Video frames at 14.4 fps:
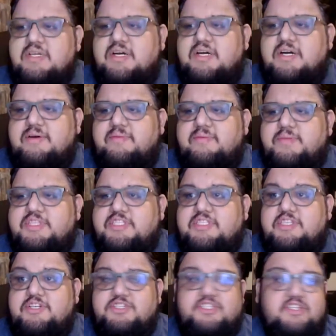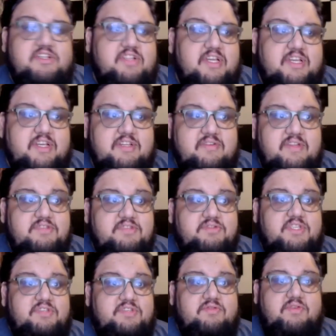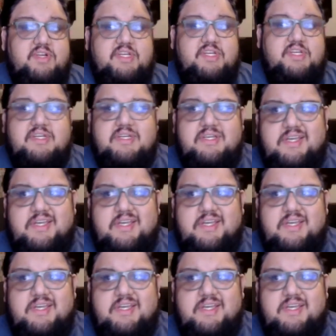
Uh, but there's still like an interesting story,